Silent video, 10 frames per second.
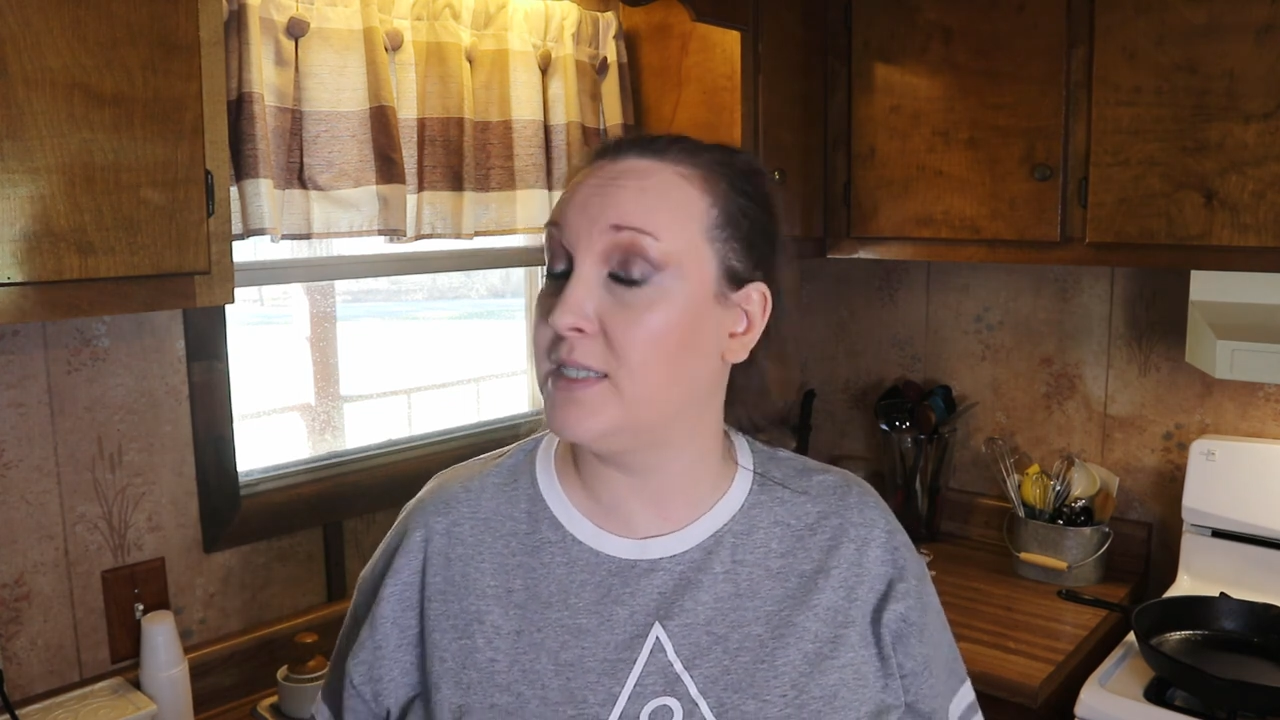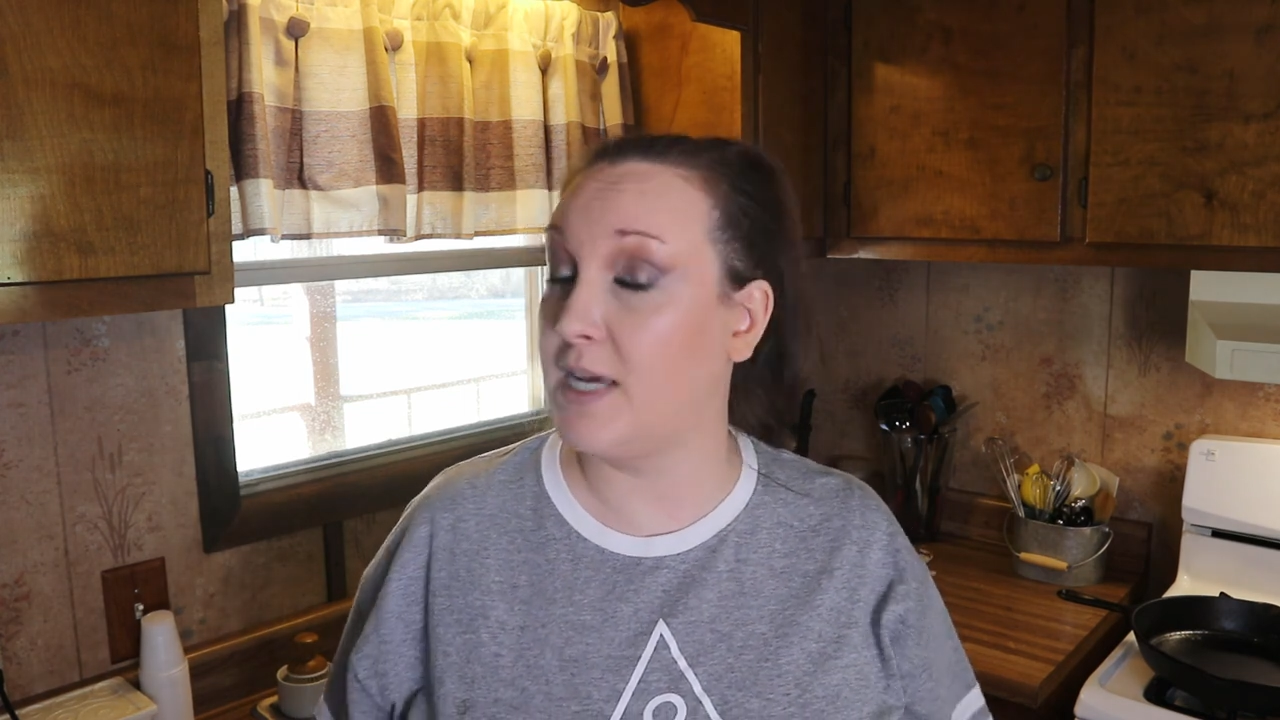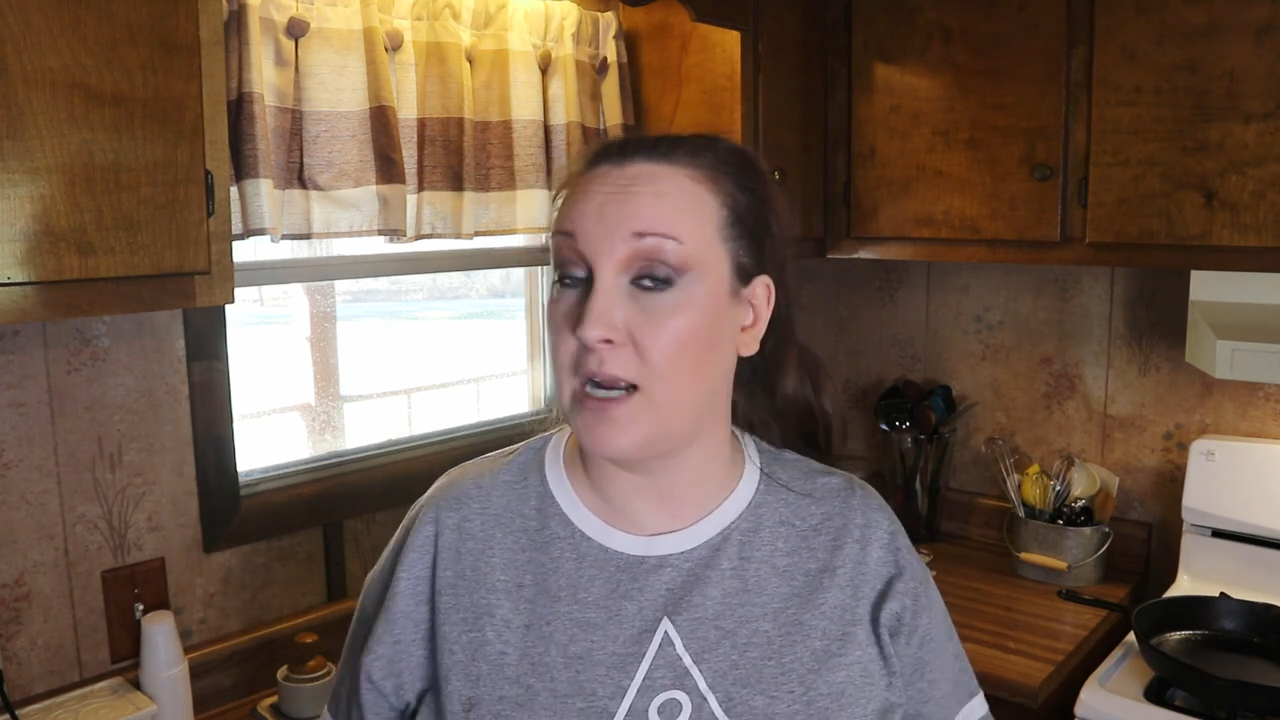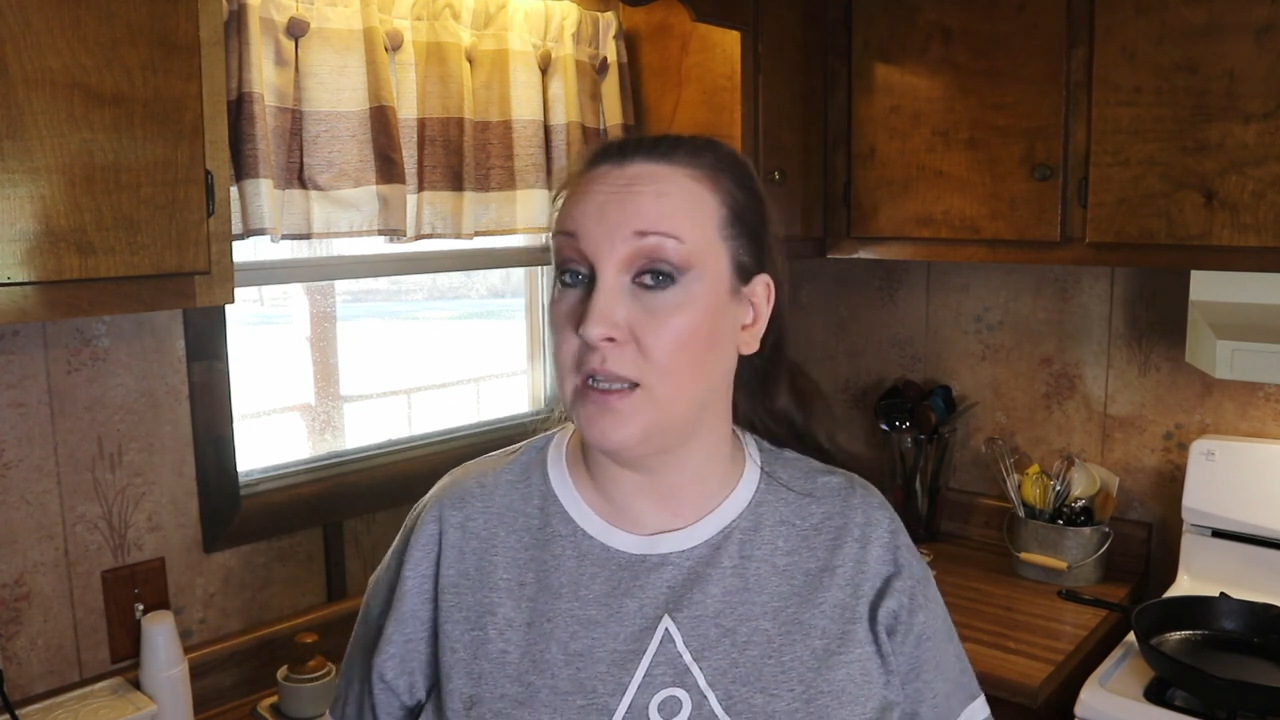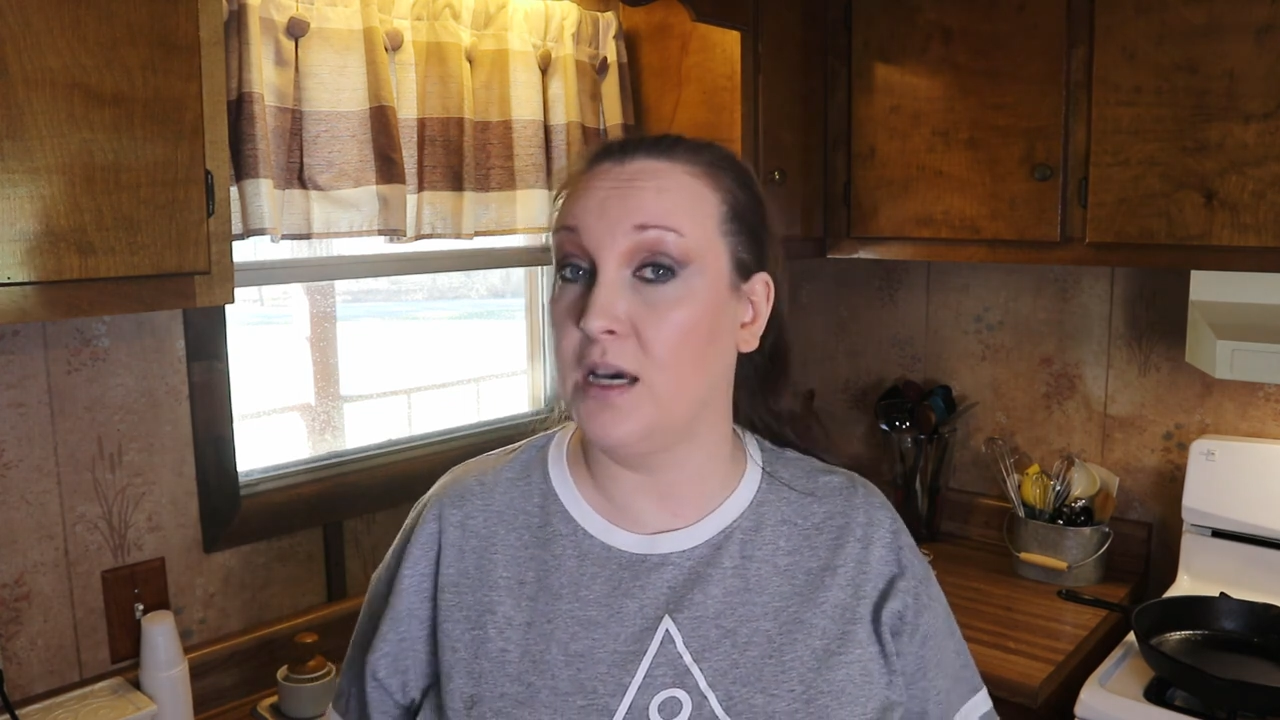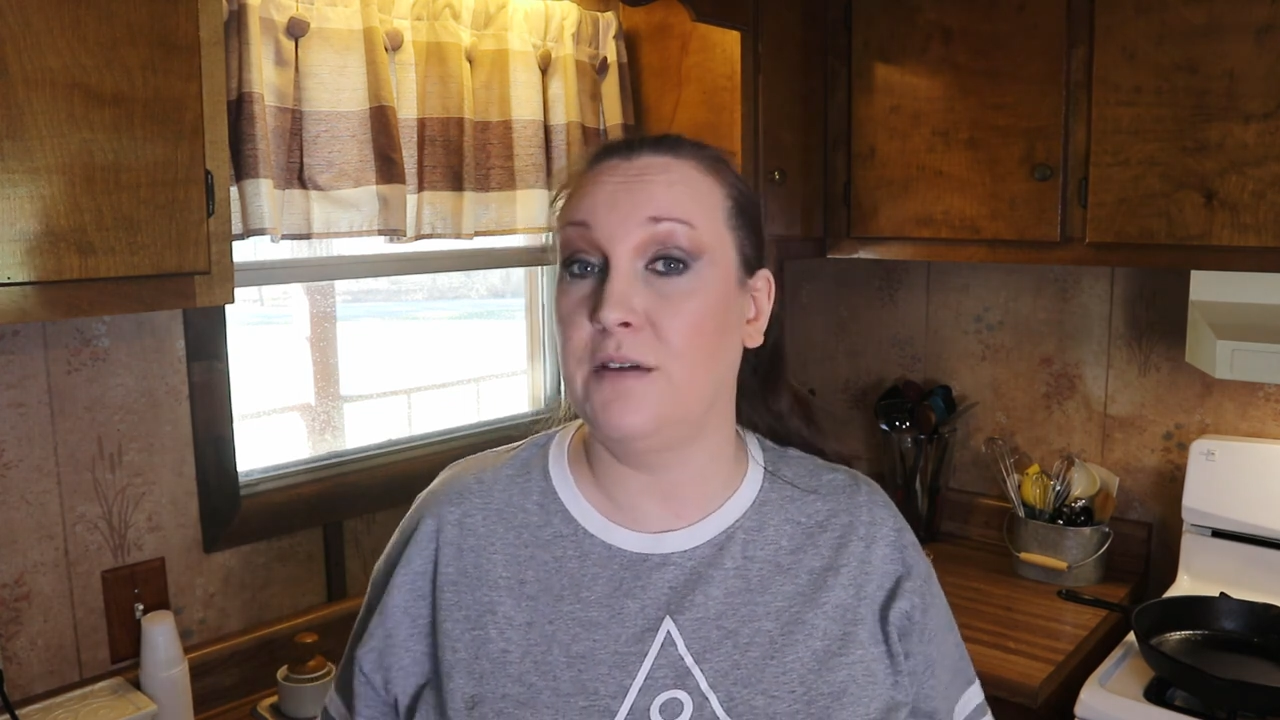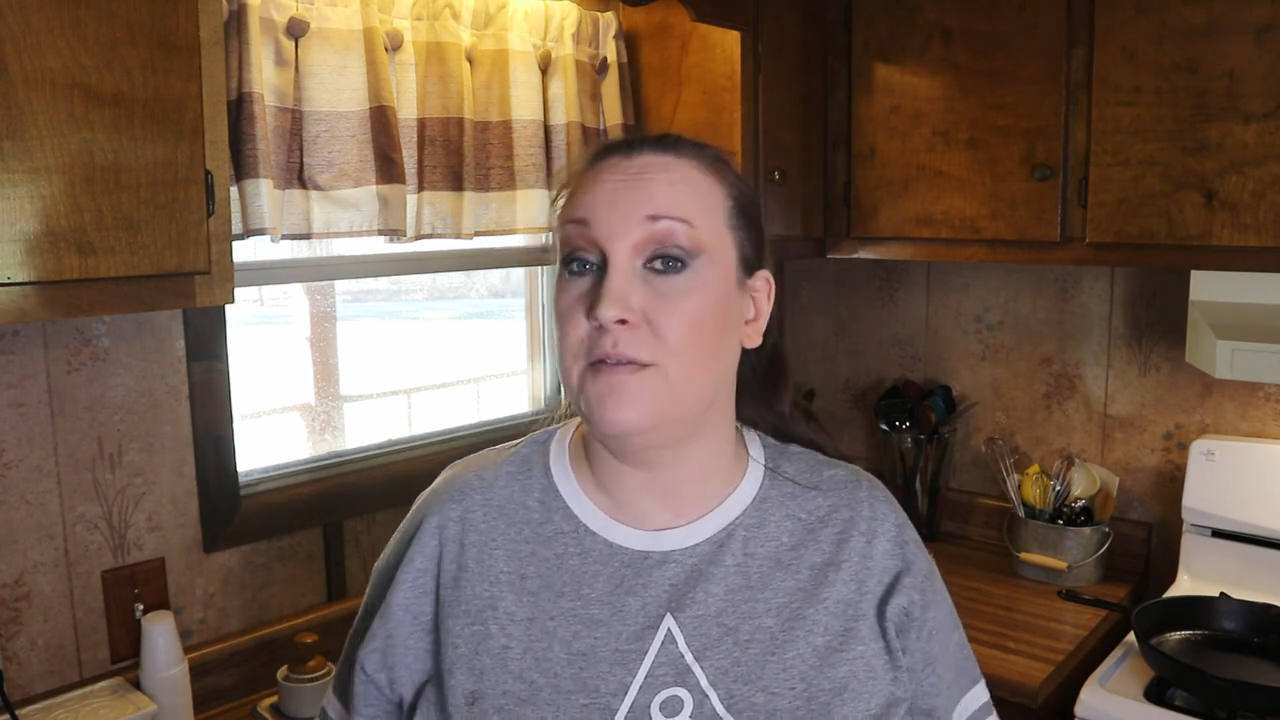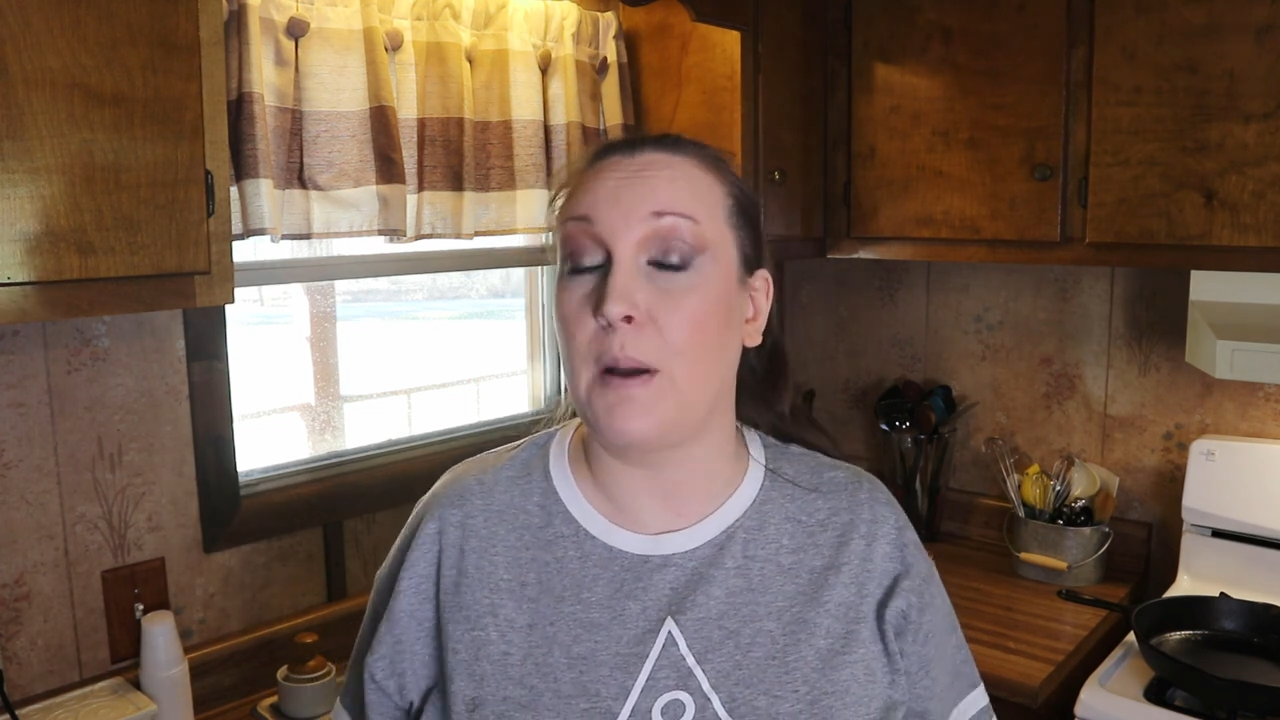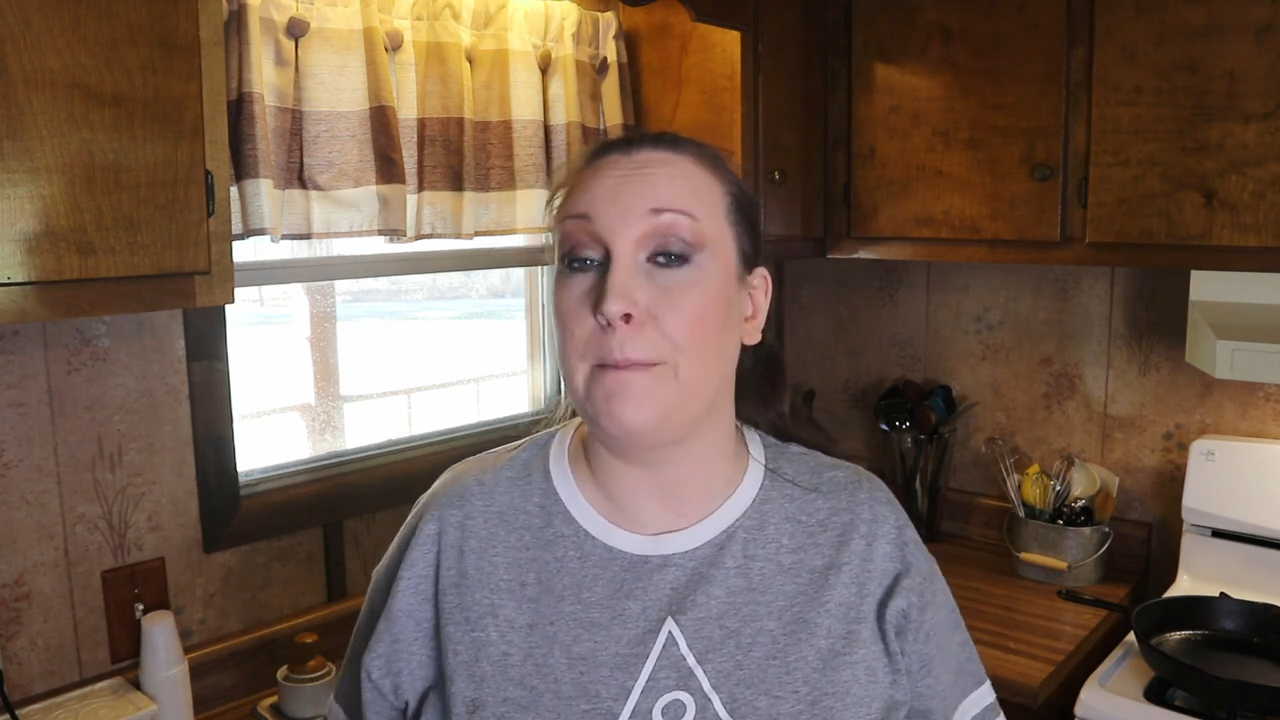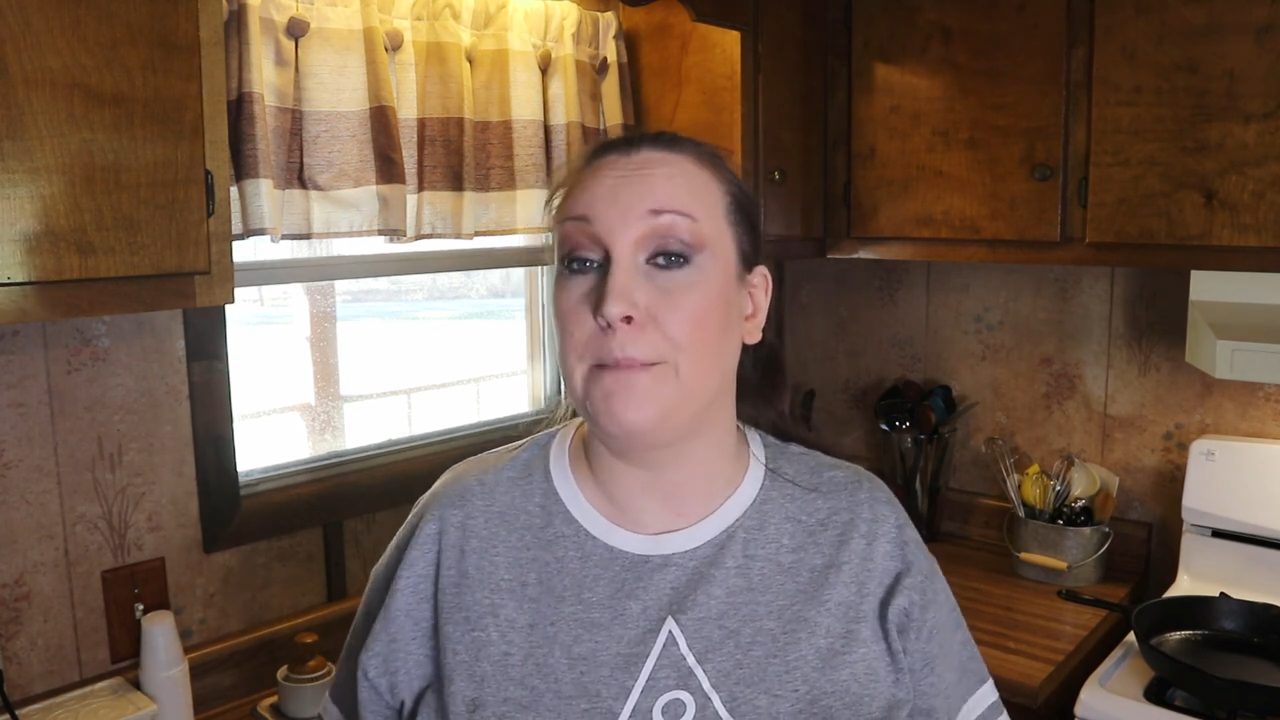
and I love